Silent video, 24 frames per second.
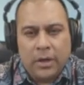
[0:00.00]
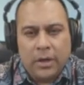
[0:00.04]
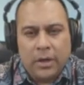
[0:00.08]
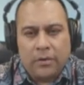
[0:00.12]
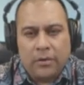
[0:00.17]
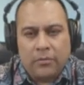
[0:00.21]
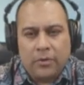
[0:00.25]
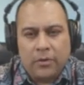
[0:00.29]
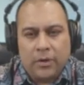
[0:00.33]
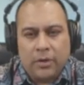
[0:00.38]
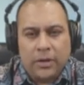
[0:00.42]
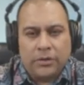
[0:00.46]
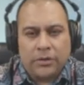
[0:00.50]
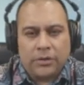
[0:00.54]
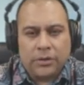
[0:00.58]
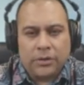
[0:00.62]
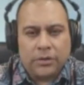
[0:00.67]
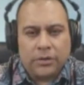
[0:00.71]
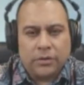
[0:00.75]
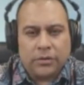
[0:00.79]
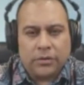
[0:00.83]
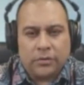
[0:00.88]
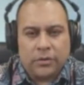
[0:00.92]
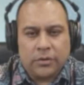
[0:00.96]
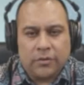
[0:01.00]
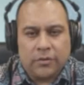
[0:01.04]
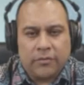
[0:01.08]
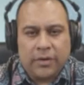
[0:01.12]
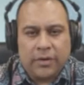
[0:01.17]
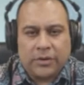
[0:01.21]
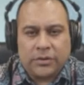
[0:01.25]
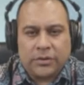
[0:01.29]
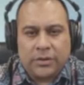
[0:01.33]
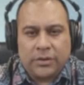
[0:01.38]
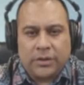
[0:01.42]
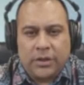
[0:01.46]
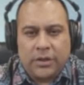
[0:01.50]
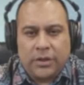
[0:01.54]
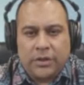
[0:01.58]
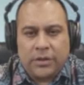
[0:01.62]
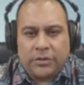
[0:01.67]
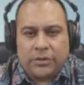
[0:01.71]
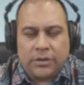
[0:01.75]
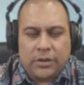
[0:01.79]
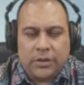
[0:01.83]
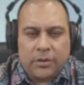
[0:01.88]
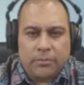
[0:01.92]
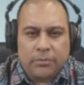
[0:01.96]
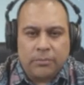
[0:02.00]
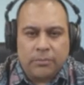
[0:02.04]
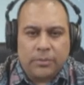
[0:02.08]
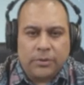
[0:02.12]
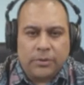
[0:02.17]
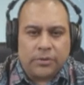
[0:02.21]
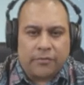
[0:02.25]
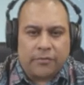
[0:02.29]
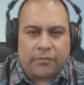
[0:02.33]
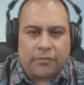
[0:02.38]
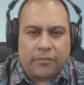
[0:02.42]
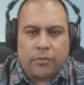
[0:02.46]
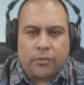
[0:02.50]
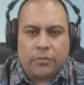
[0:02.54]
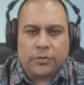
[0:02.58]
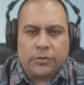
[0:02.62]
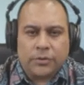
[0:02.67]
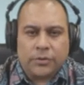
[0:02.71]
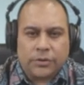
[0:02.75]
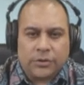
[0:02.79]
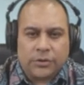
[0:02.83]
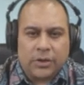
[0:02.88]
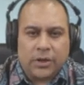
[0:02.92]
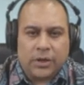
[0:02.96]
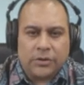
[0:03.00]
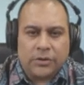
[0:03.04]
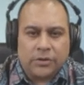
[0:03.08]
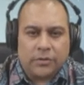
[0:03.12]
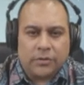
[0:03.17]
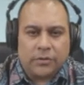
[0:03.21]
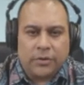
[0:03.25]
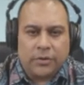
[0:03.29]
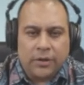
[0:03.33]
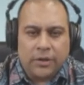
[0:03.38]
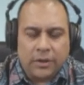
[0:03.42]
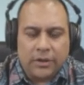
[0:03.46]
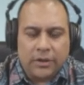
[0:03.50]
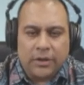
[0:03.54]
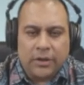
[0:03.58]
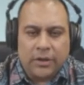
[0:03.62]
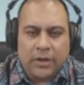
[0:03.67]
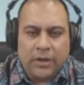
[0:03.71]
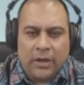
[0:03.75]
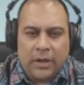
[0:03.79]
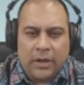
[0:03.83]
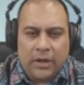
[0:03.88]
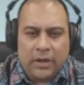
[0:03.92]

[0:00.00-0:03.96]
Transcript: in relation to the vaccination numbers, of course, as you've heard,